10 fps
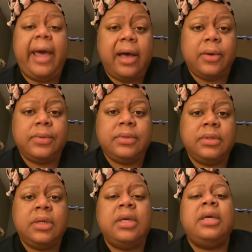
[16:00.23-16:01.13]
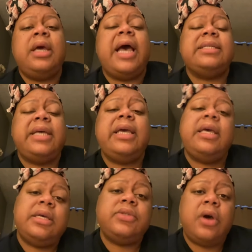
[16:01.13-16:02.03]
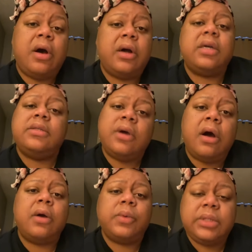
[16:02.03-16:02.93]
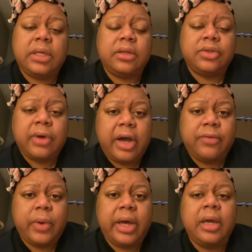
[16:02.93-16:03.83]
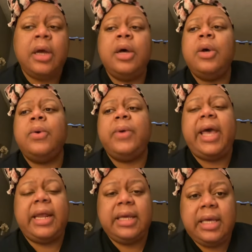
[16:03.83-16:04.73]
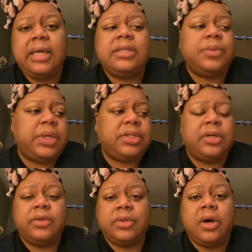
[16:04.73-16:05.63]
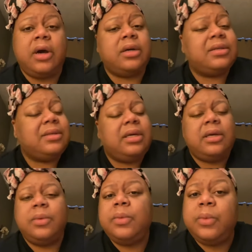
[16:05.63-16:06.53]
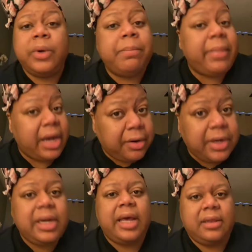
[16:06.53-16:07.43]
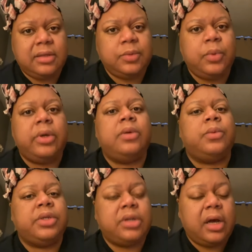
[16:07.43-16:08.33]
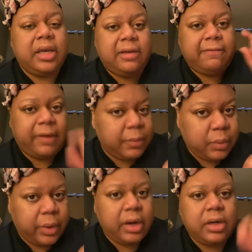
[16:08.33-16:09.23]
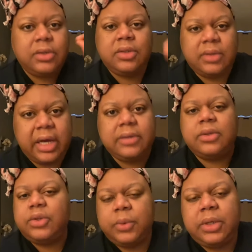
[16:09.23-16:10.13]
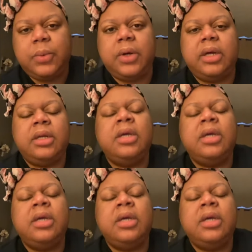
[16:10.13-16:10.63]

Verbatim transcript: the house. I take his car. His car was in the driveway we had a key to each other's car. Because again, we're married at this point. We're talking February 2021.